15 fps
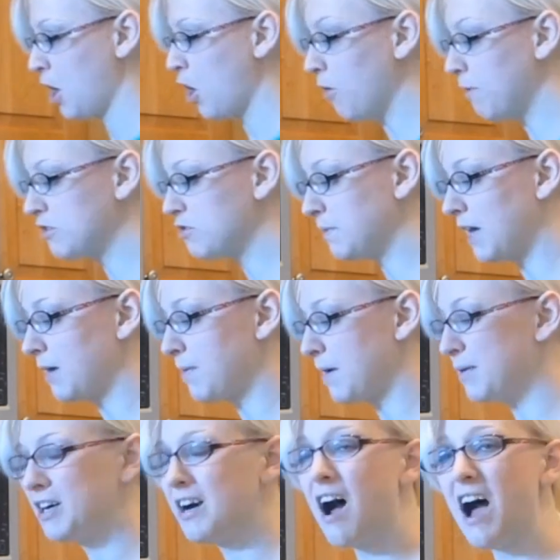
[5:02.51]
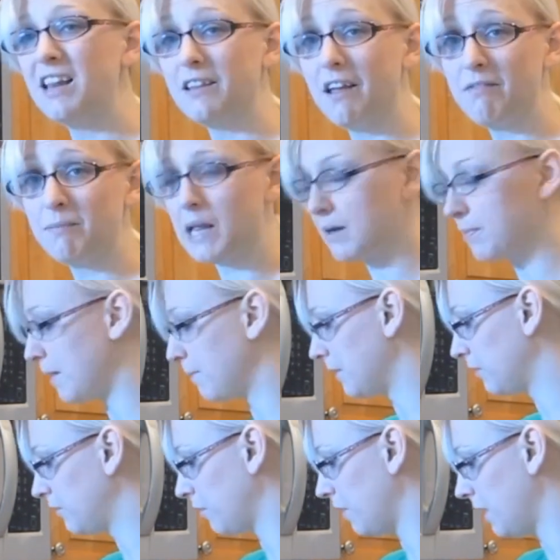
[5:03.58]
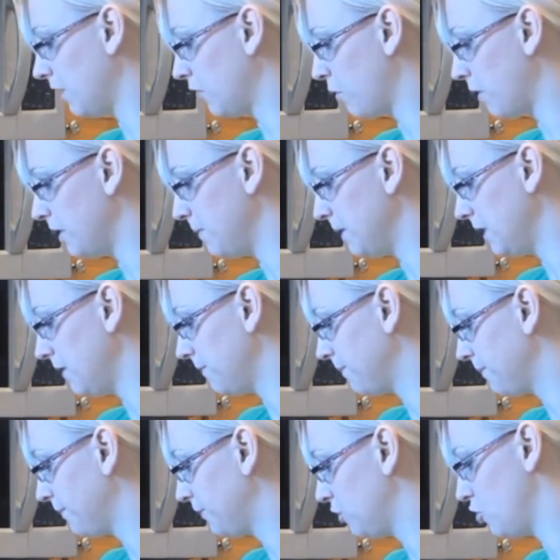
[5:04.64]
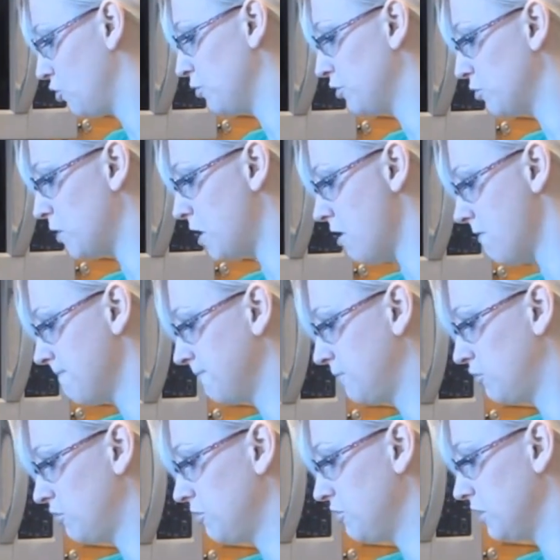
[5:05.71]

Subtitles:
A whole bunch of black pepper. I love black pepper, so I had quite a bit. Do what you want. It's your